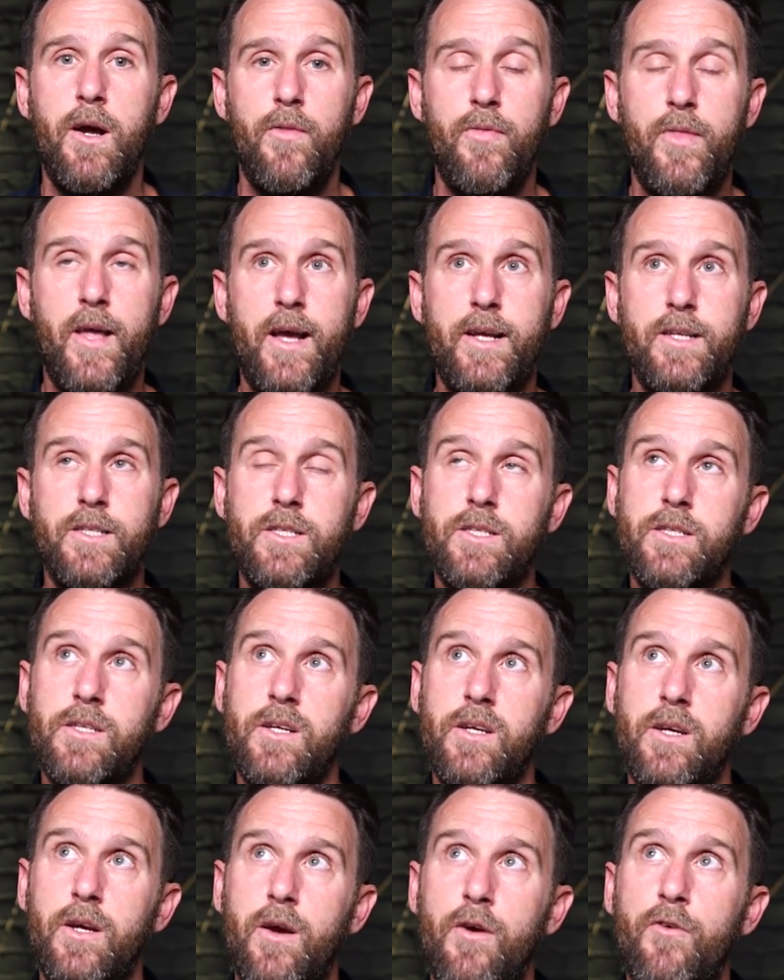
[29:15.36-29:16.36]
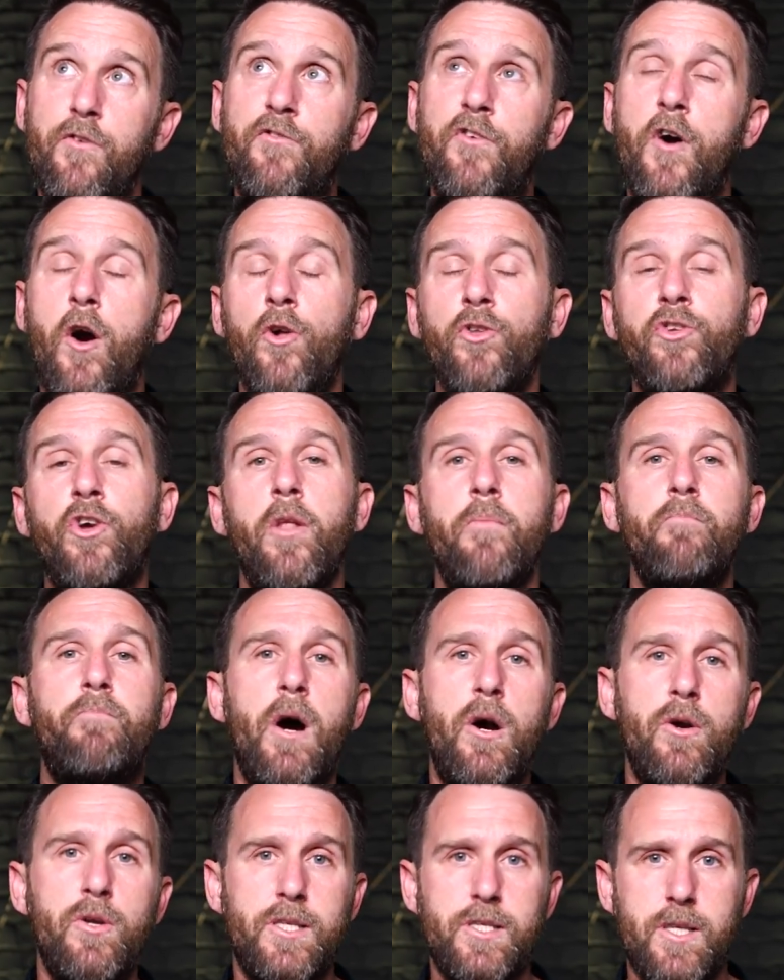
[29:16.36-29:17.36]
there's fault
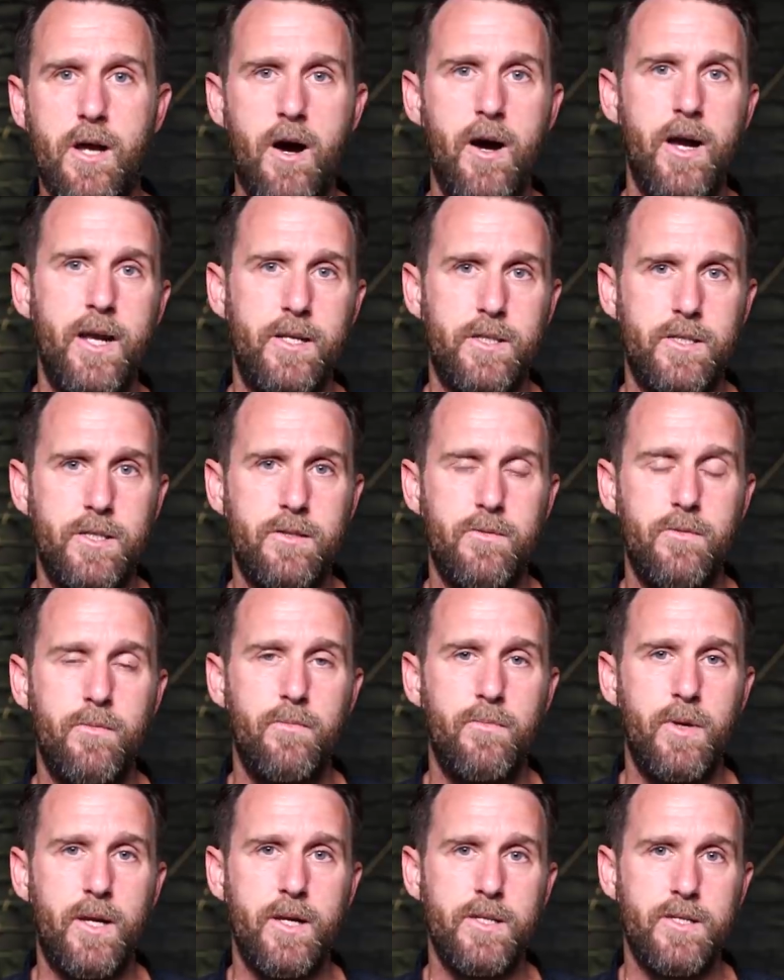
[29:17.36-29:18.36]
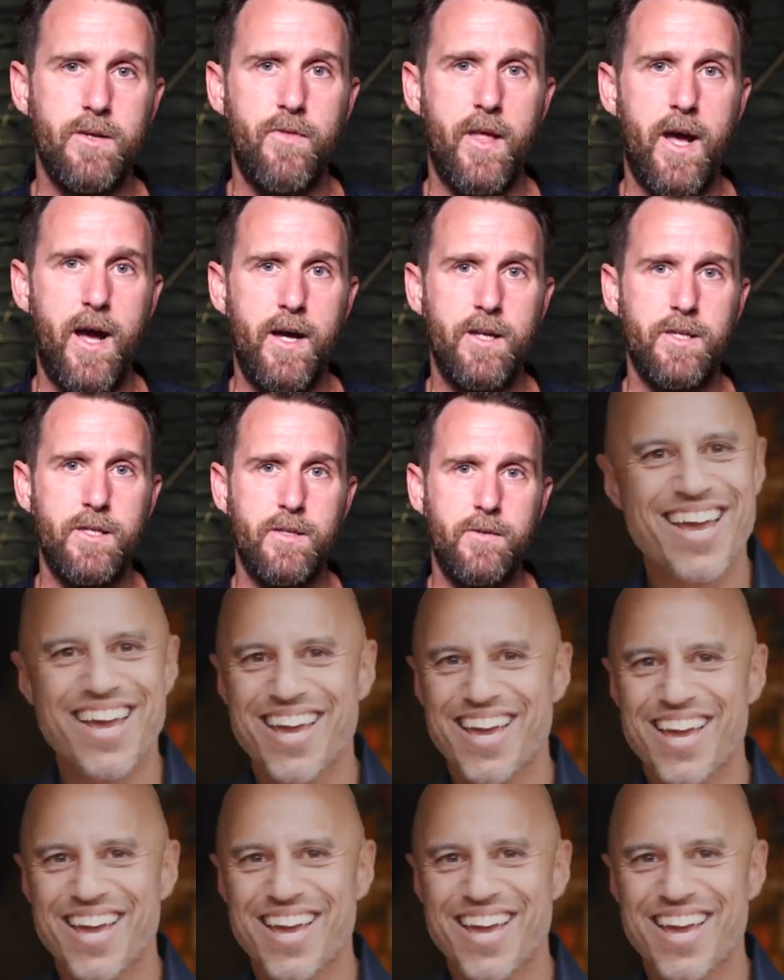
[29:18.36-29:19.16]
on both sides because of that.